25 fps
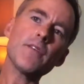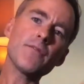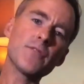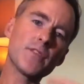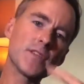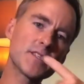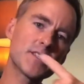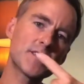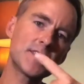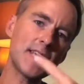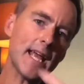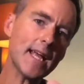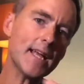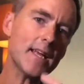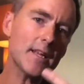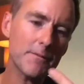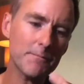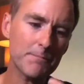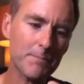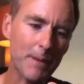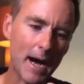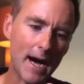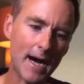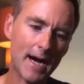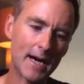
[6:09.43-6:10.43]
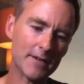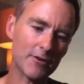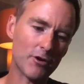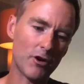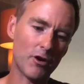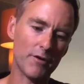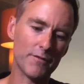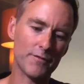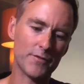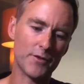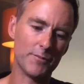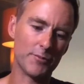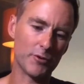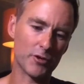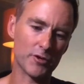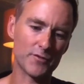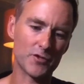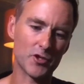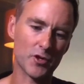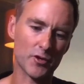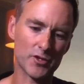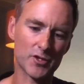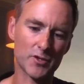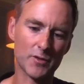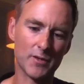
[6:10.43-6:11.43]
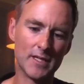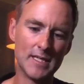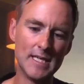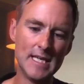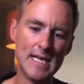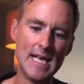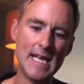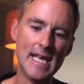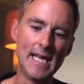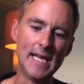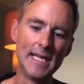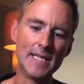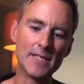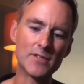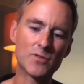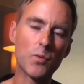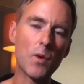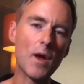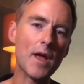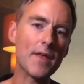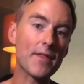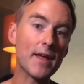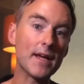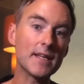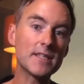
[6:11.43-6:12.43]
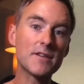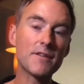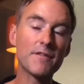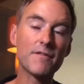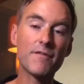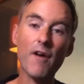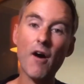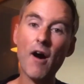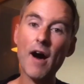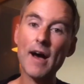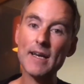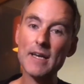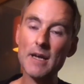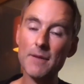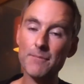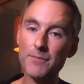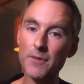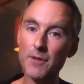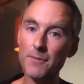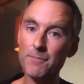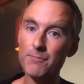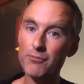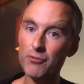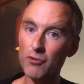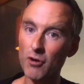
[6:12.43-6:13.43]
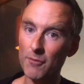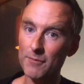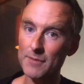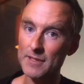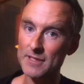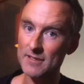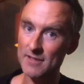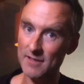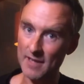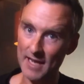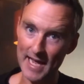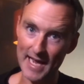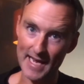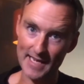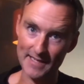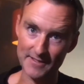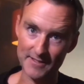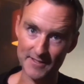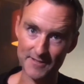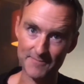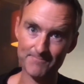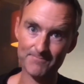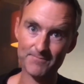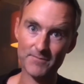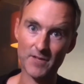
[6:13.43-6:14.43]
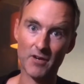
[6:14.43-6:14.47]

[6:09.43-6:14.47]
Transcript: The second part of the book of Joshua is where they divide up the promised land.